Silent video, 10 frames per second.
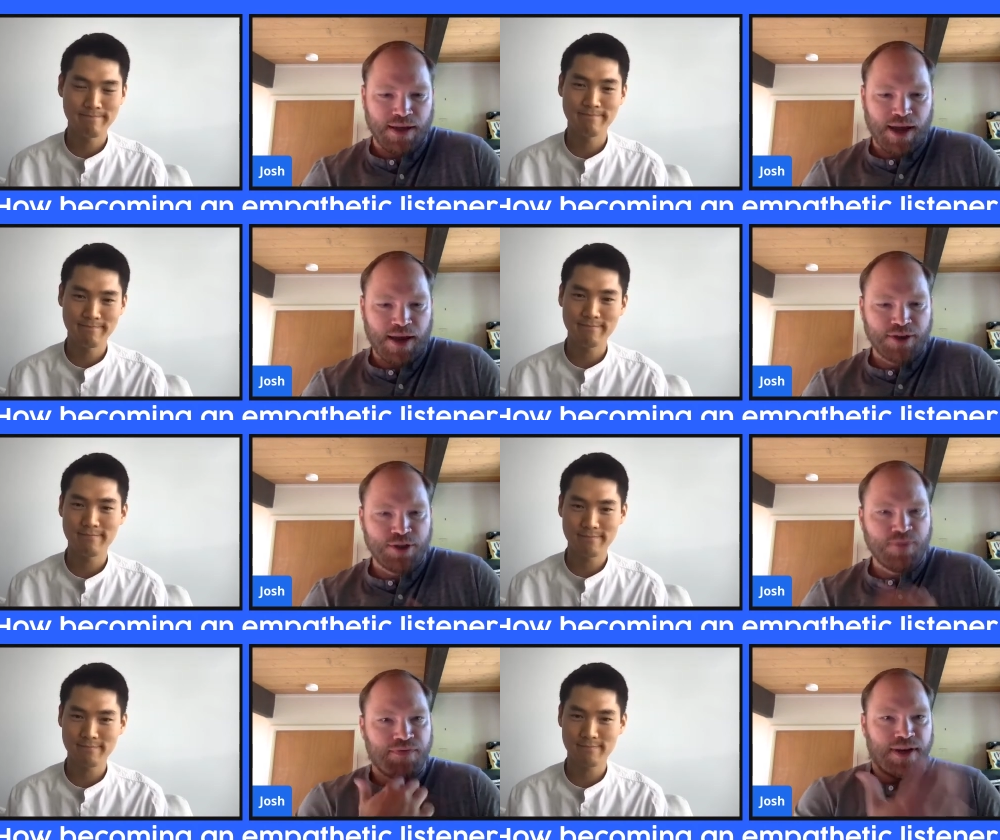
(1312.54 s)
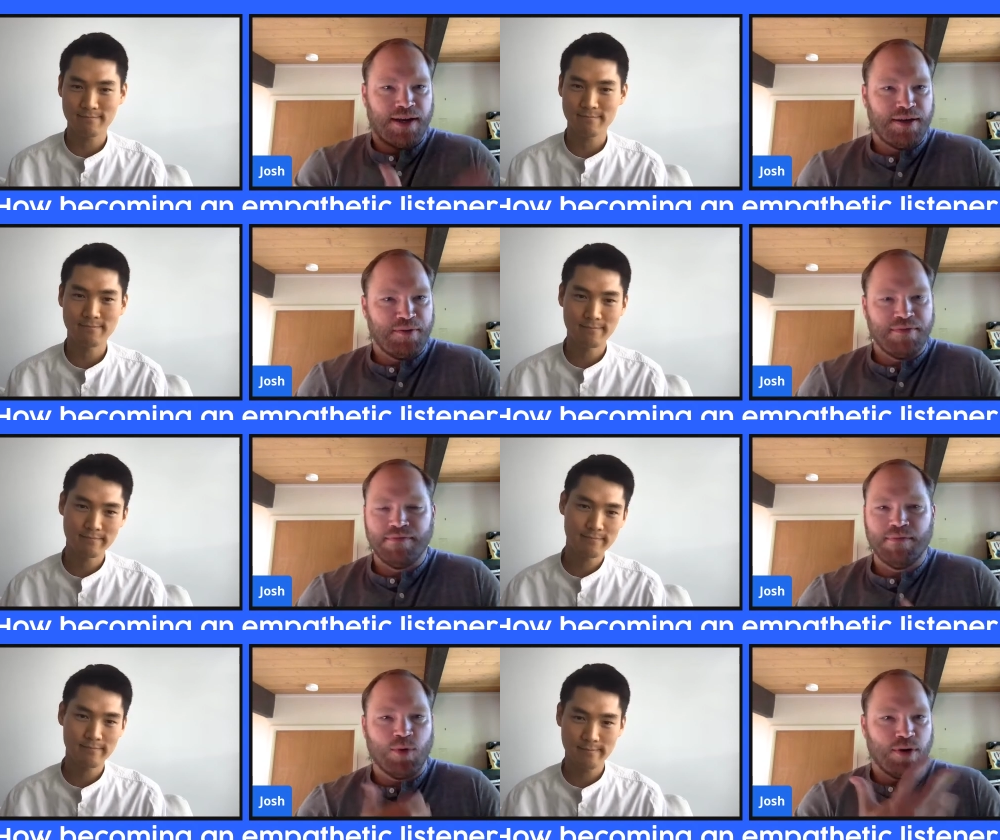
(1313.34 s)
Speaker 1: as you've done
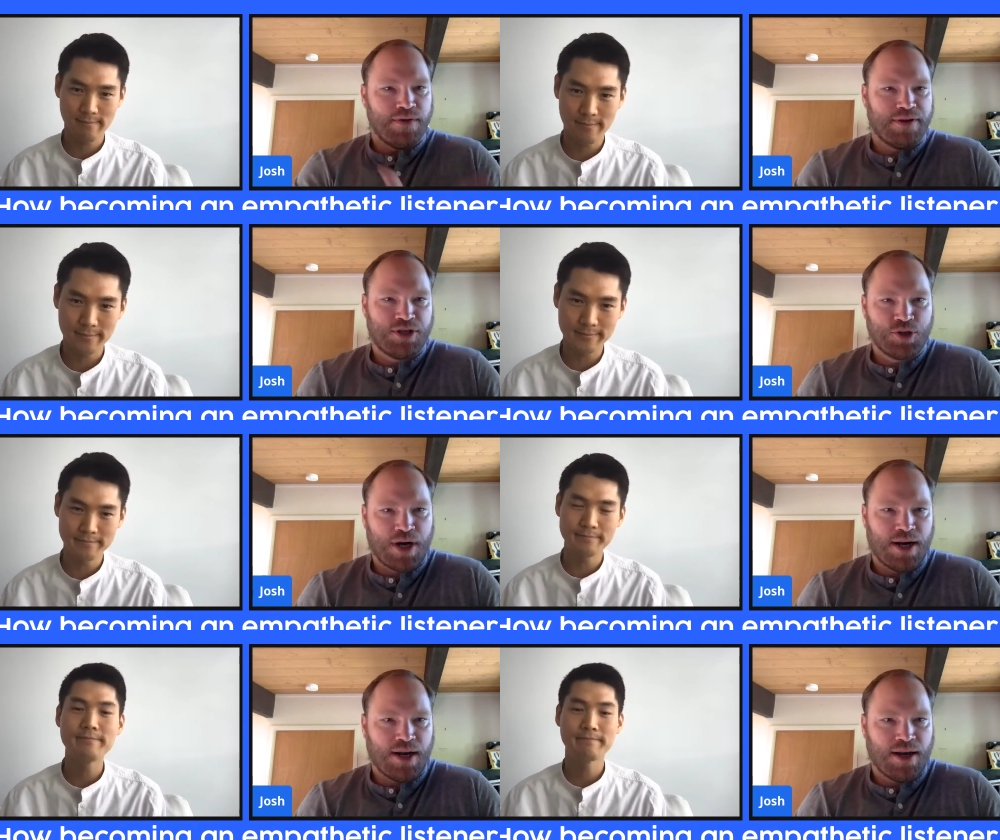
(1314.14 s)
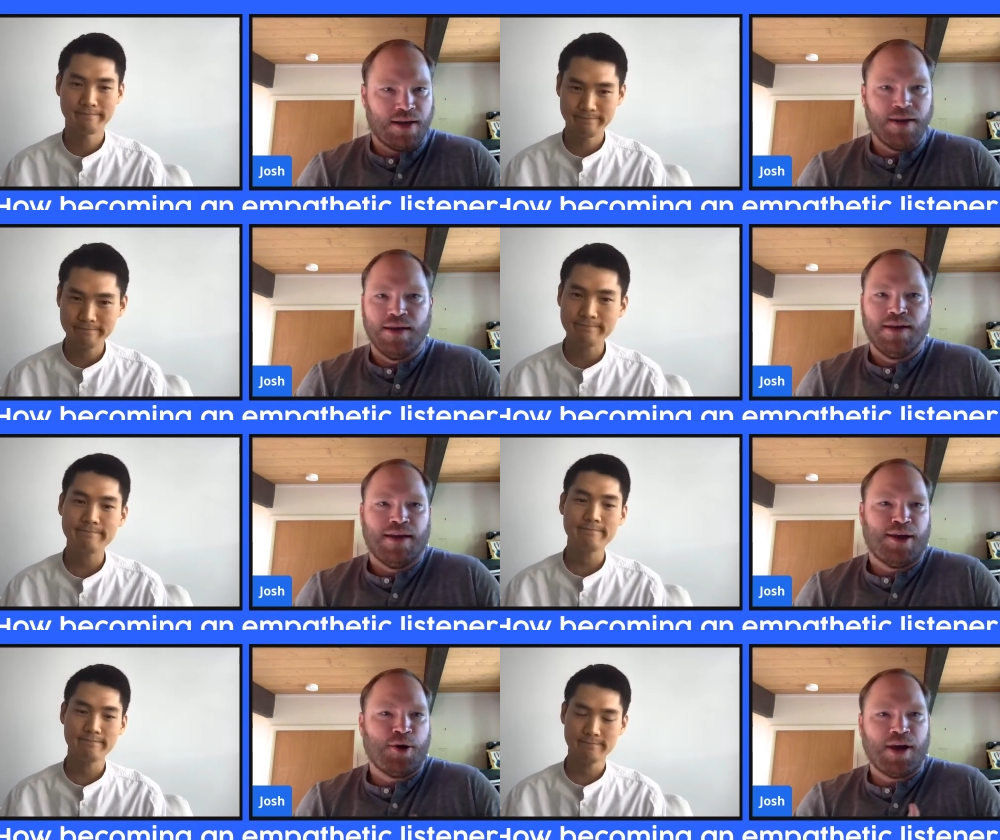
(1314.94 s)
more of this training,
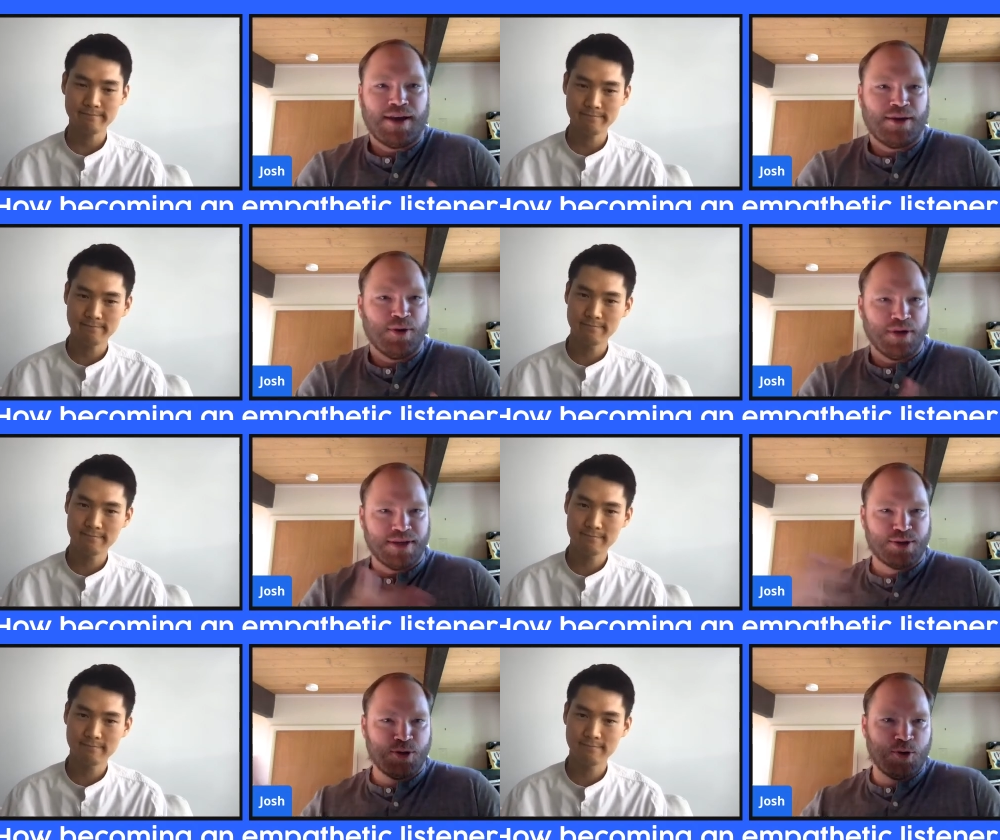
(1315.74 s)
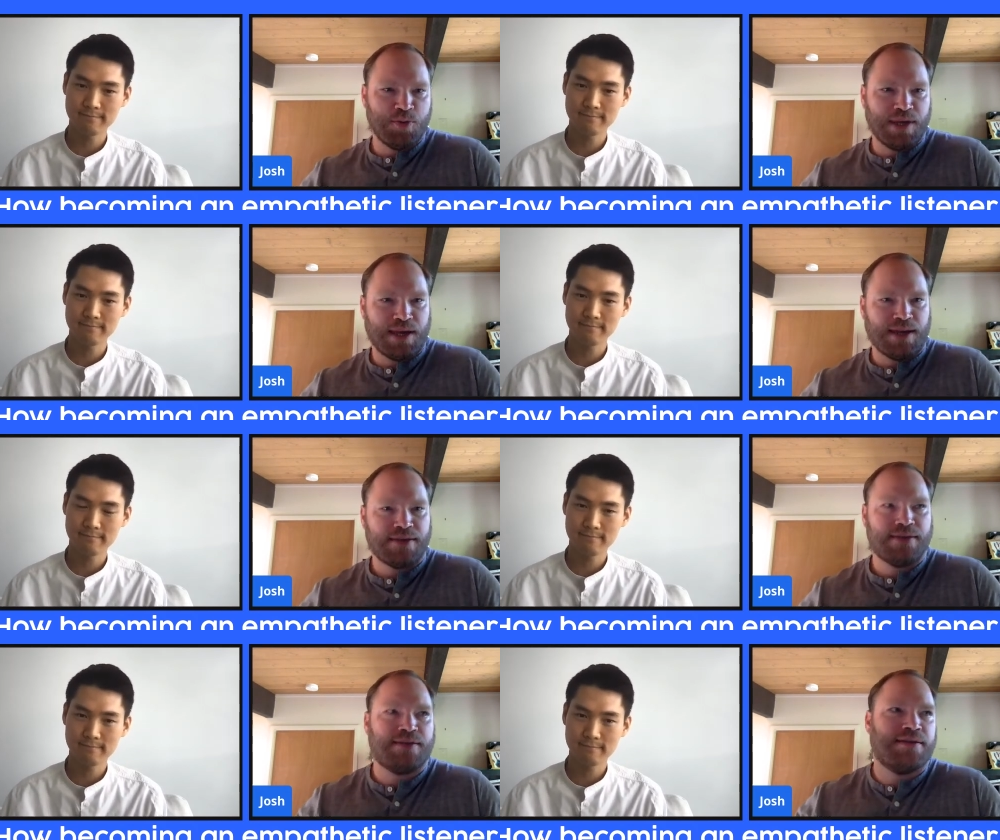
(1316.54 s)
I can only assume
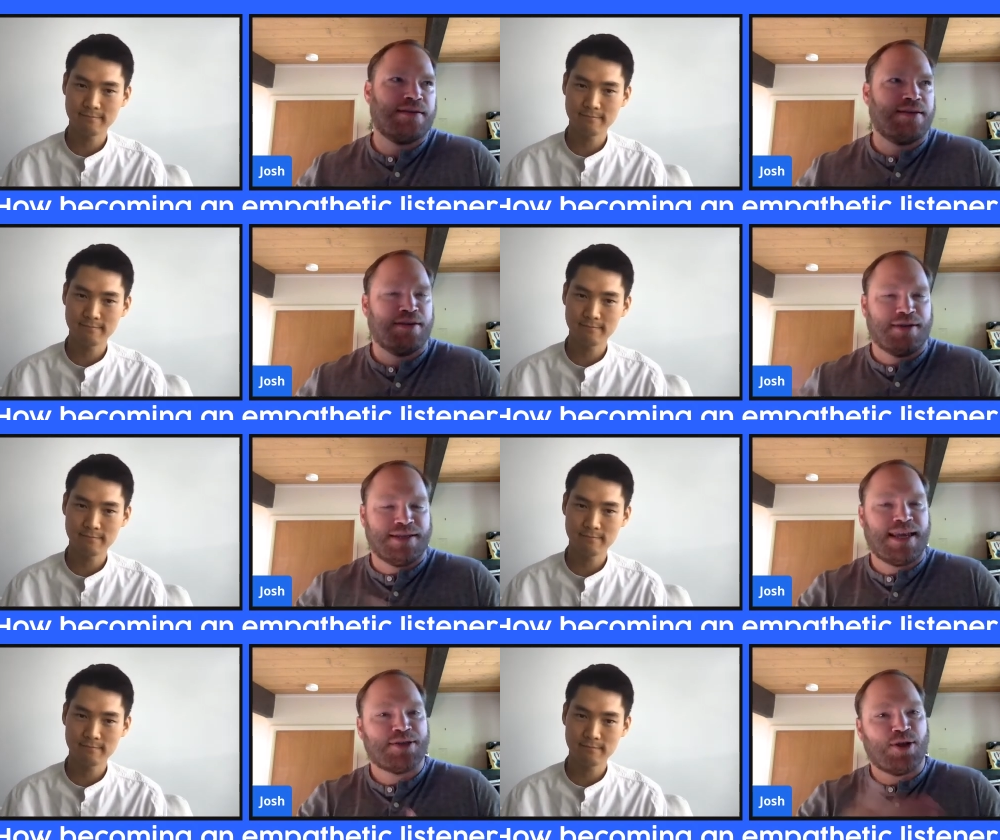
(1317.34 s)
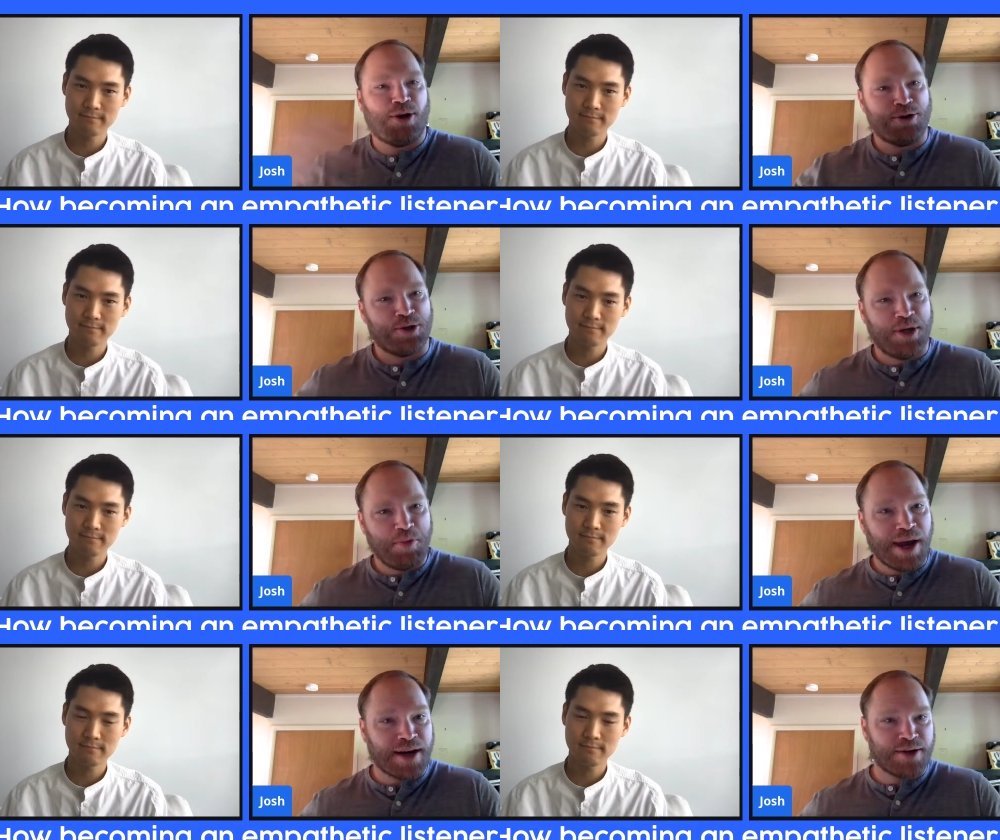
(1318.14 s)
that this has a larger
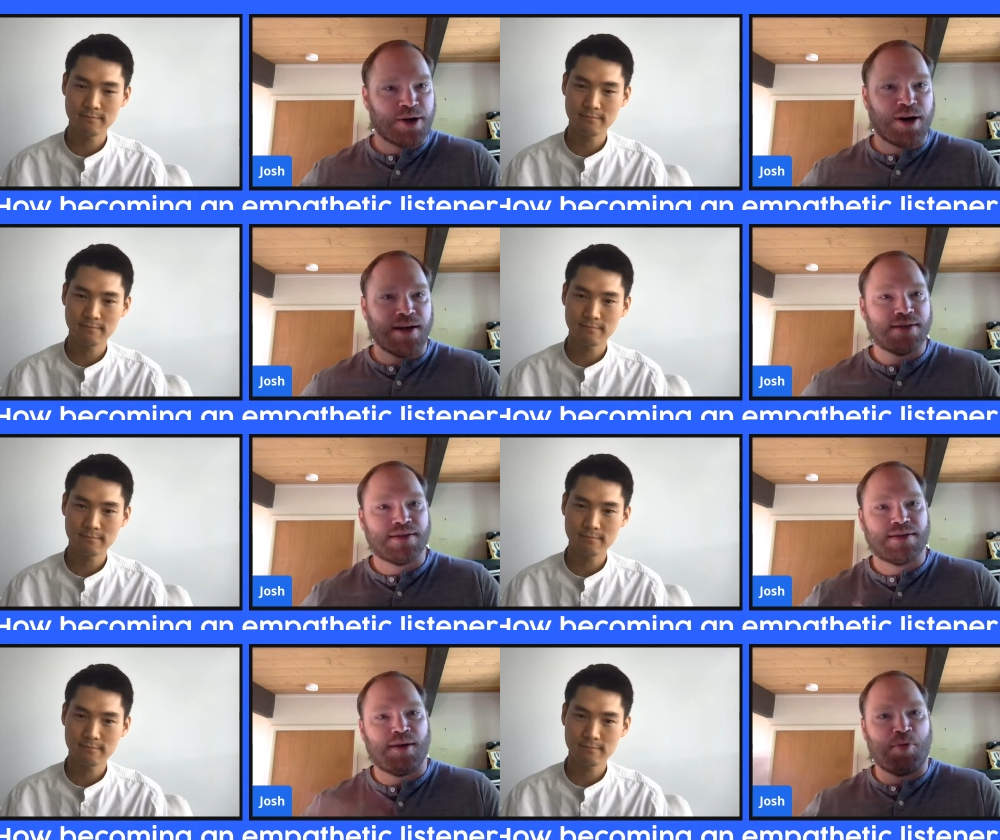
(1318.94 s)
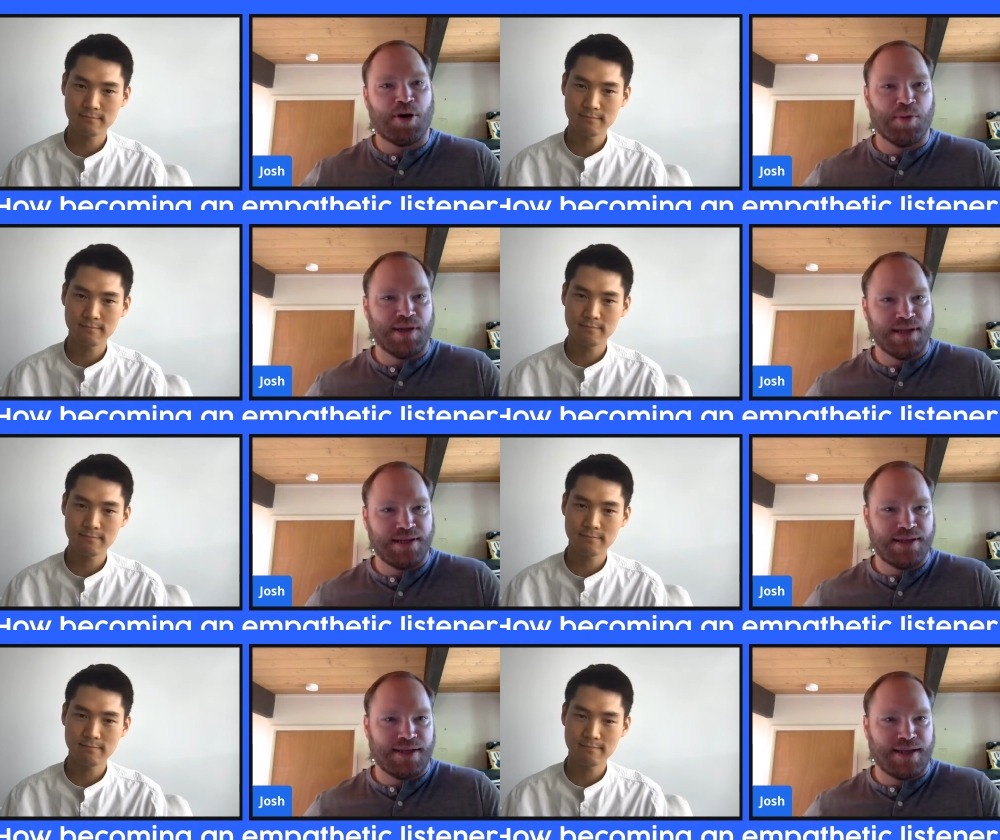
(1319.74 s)
impact across Apartment
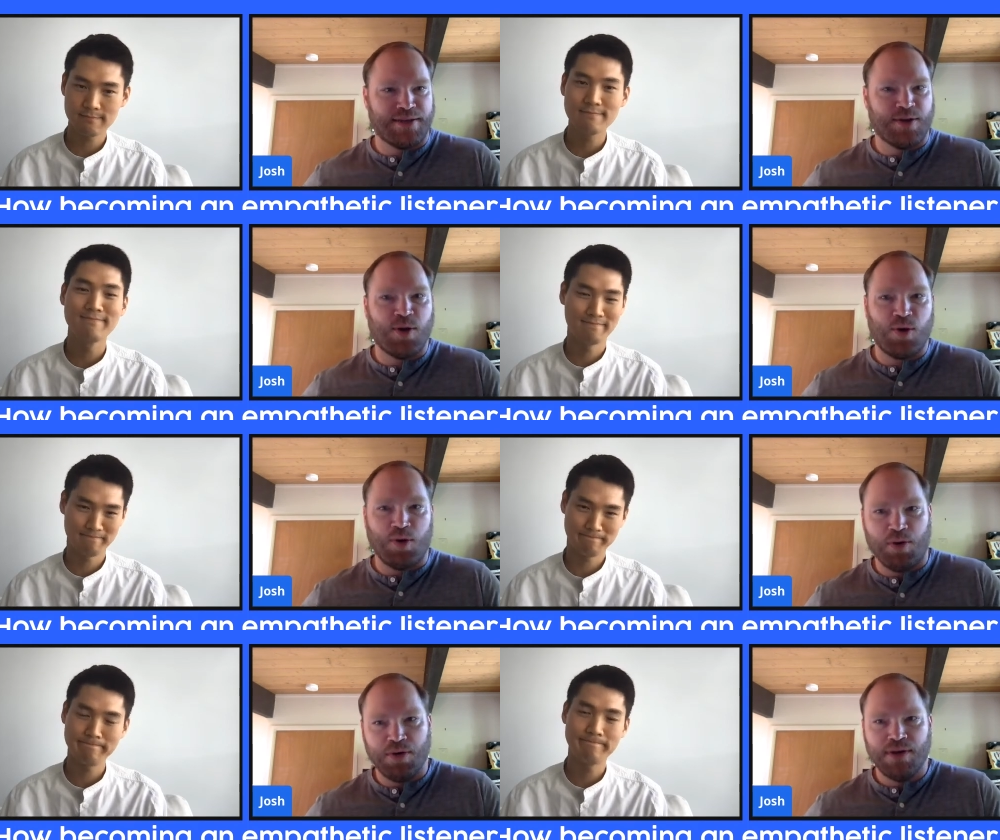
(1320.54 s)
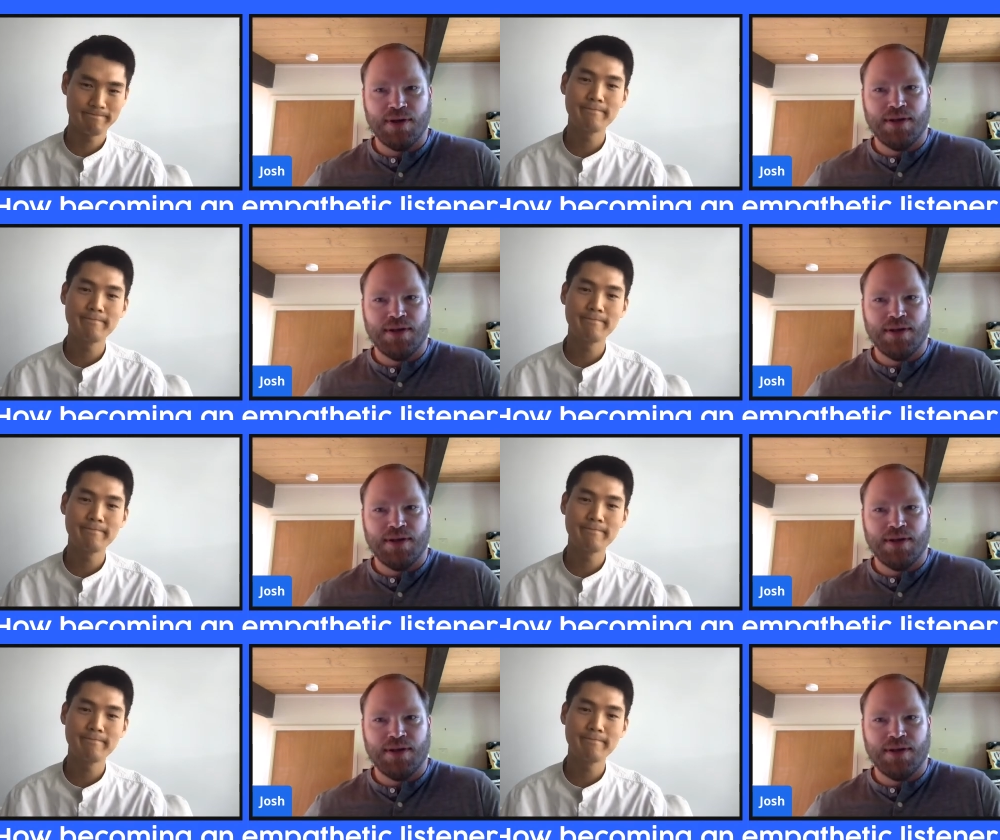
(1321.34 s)
List as a whole.